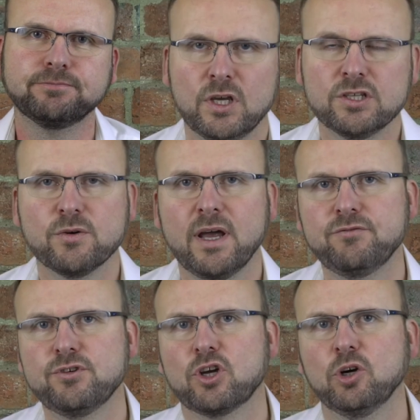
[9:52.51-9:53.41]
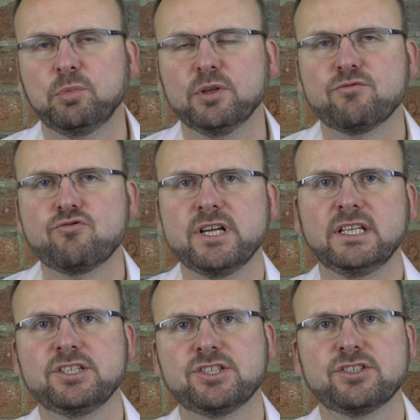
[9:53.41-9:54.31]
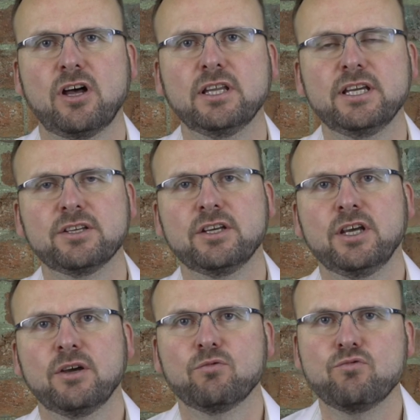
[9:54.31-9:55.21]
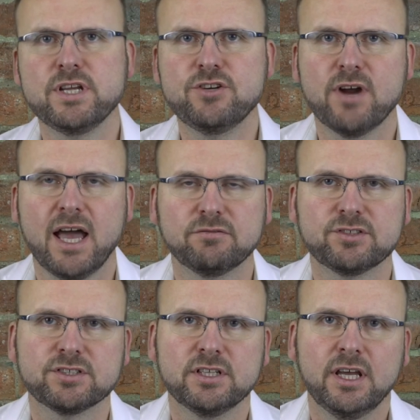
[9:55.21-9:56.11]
So after a couple of really solid redrafts,